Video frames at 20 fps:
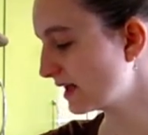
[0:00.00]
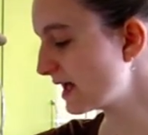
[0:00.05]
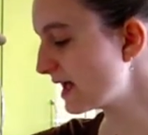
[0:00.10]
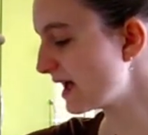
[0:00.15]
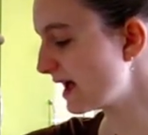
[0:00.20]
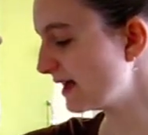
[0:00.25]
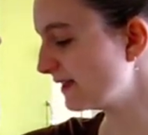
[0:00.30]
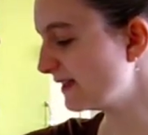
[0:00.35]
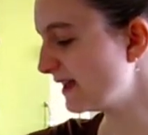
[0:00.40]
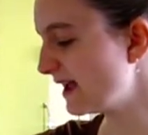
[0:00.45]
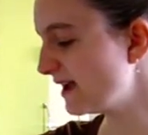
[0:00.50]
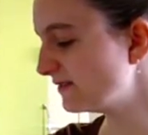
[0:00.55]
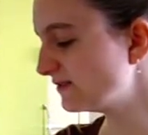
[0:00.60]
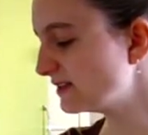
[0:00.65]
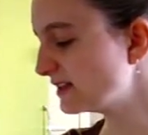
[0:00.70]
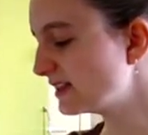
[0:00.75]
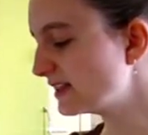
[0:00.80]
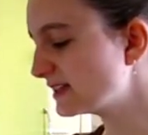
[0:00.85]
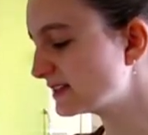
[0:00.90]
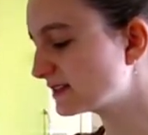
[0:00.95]
that
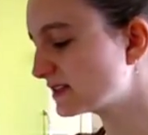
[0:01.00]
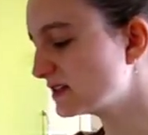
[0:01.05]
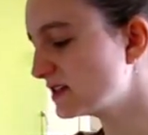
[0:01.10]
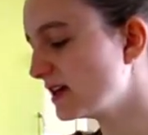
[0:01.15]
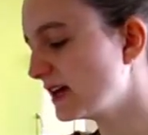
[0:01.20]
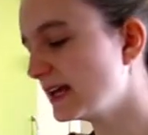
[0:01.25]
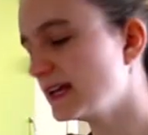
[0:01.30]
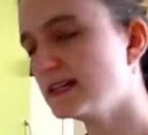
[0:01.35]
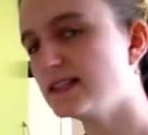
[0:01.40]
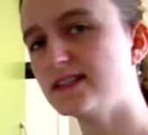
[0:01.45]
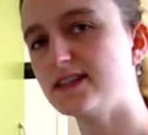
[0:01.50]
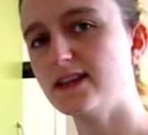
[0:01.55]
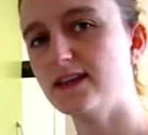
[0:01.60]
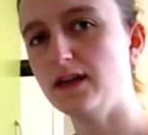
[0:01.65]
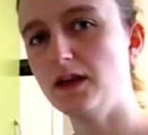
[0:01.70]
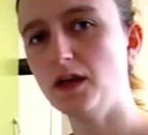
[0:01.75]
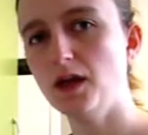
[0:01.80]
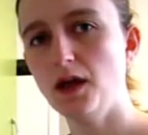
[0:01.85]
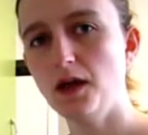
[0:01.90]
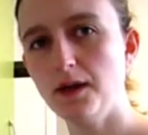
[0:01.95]
everything's nice and
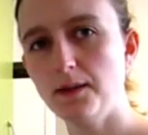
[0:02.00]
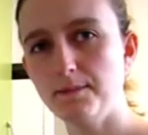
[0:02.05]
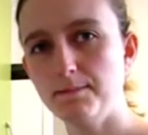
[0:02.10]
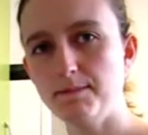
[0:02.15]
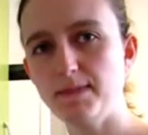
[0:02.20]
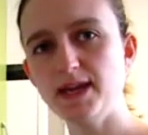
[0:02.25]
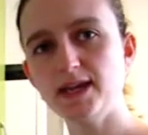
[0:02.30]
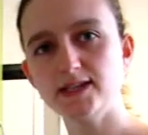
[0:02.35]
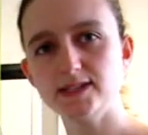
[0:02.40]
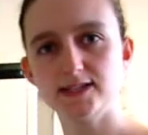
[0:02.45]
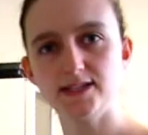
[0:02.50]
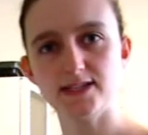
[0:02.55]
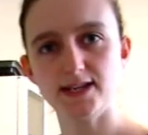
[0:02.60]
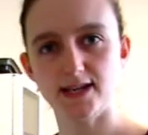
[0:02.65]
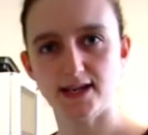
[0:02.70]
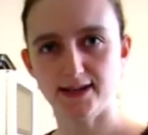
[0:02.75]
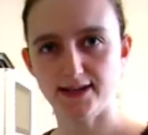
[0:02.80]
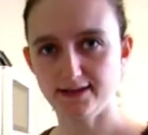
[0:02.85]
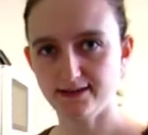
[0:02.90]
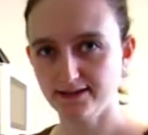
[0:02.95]
mixed
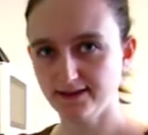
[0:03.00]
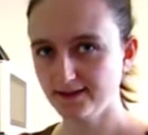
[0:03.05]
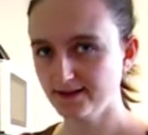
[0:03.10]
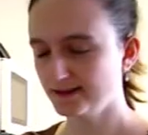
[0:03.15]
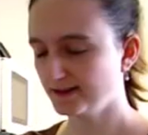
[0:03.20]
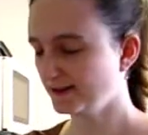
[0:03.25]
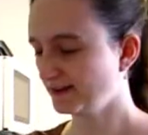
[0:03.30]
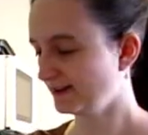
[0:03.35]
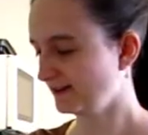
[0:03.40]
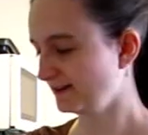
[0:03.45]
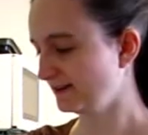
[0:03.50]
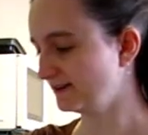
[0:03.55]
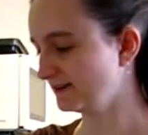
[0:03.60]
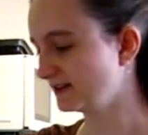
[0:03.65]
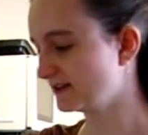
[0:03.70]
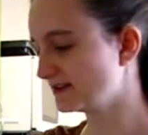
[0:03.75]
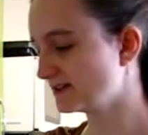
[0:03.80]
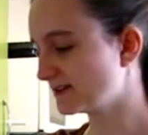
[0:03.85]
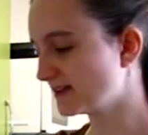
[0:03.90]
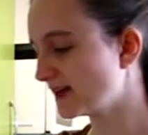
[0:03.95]
in,
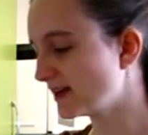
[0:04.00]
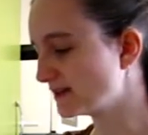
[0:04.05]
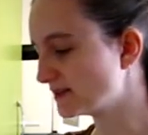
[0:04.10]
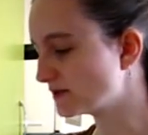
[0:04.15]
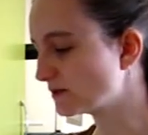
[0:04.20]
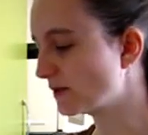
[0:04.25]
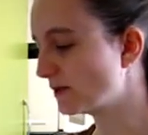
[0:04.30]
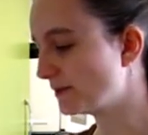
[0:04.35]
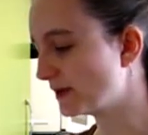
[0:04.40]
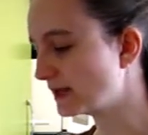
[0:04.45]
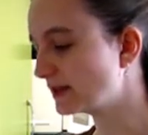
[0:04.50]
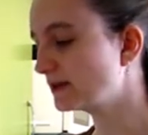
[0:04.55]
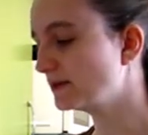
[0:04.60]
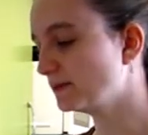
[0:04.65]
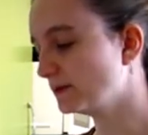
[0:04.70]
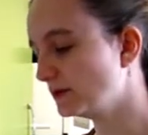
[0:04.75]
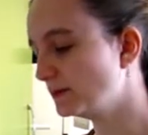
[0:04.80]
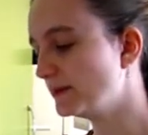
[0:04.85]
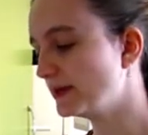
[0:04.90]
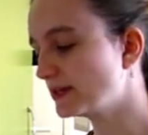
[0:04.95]
because that is what
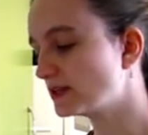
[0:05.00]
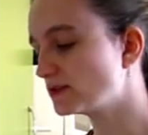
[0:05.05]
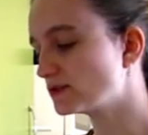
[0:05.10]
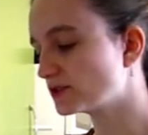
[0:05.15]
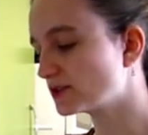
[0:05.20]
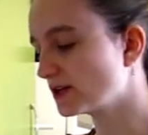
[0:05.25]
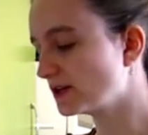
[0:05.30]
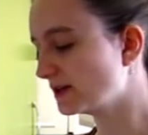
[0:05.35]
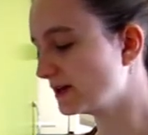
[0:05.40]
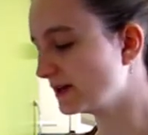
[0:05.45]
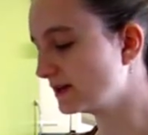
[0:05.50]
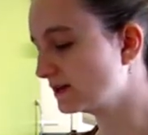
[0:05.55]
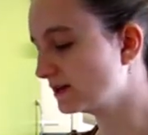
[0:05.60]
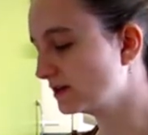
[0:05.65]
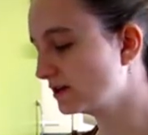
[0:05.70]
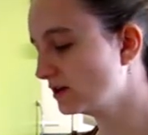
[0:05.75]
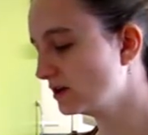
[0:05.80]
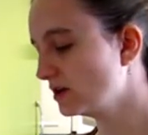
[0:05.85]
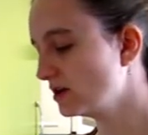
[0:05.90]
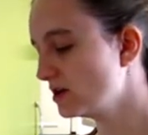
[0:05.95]
will make your chutney
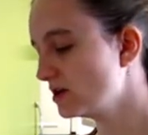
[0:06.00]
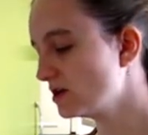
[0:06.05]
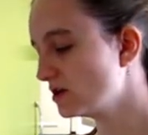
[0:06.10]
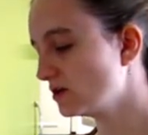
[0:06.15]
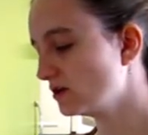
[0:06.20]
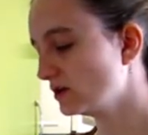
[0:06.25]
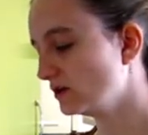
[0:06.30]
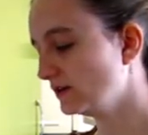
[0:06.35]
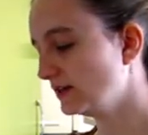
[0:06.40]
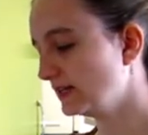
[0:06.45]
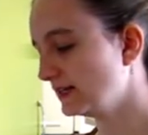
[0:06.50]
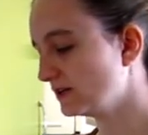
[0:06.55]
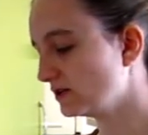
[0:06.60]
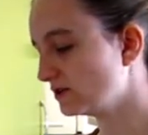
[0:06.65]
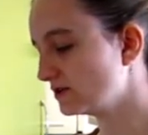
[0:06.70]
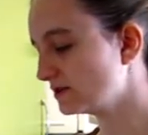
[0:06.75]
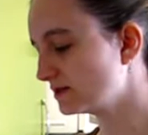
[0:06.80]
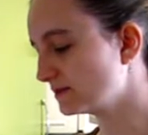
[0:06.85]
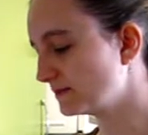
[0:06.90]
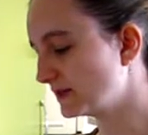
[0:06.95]
really
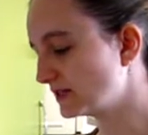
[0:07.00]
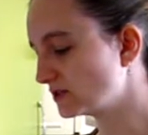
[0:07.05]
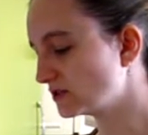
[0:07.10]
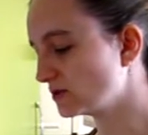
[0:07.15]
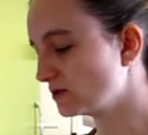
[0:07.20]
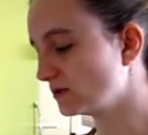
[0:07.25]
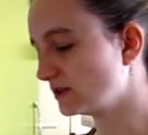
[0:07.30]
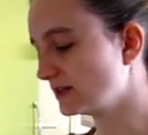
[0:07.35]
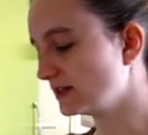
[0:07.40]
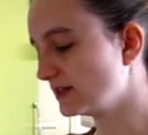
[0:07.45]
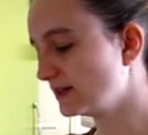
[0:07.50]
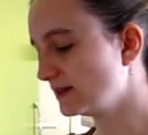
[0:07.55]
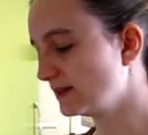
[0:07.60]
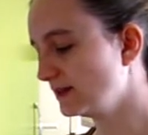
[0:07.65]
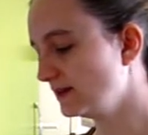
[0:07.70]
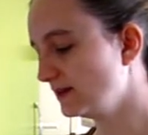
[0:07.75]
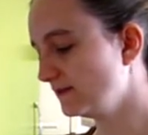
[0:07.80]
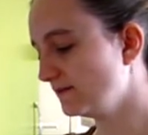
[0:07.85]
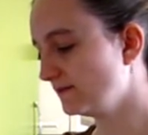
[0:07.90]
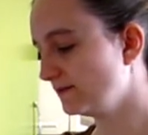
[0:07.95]
good. Make sure that
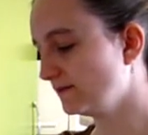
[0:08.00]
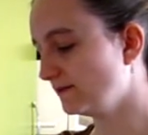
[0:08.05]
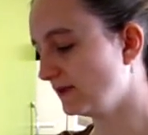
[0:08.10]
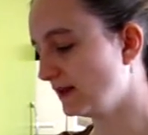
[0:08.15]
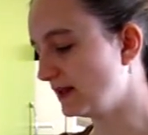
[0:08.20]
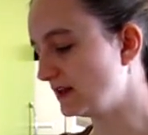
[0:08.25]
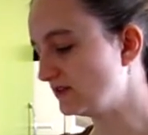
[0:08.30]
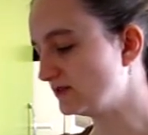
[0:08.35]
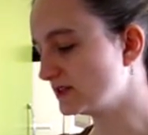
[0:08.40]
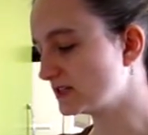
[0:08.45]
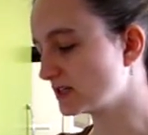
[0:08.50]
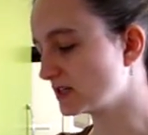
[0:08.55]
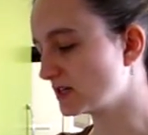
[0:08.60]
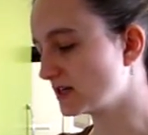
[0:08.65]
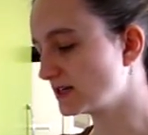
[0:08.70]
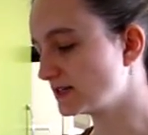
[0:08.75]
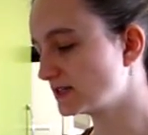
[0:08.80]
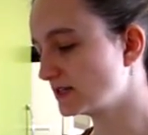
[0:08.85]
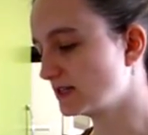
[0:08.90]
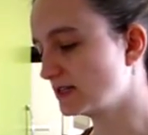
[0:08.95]
flavours are
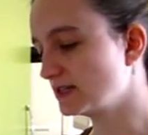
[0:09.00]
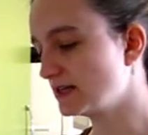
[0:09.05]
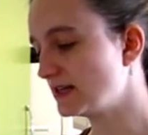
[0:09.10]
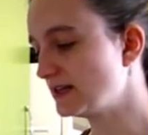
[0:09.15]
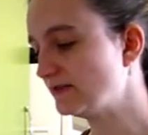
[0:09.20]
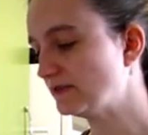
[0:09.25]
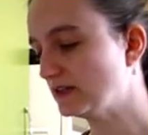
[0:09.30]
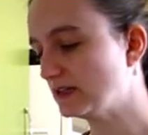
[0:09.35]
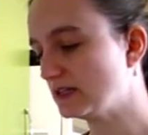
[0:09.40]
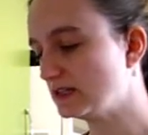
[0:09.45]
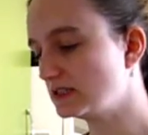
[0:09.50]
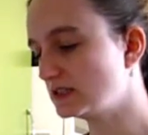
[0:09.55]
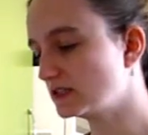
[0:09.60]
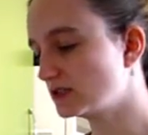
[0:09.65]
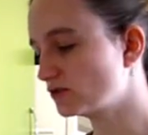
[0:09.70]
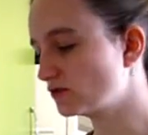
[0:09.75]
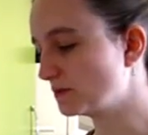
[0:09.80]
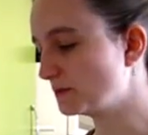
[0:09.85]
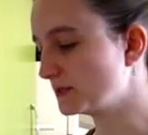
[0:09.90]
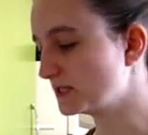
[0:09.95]
nice and evenly
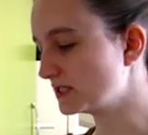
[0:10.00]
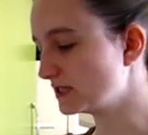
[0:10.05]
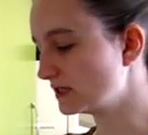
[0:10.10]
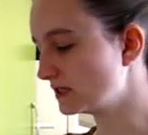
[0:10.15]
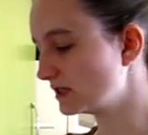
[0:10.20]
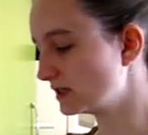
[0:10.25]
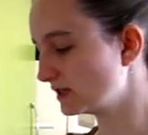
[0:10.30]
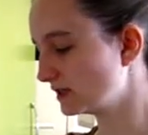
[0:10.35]
distributed.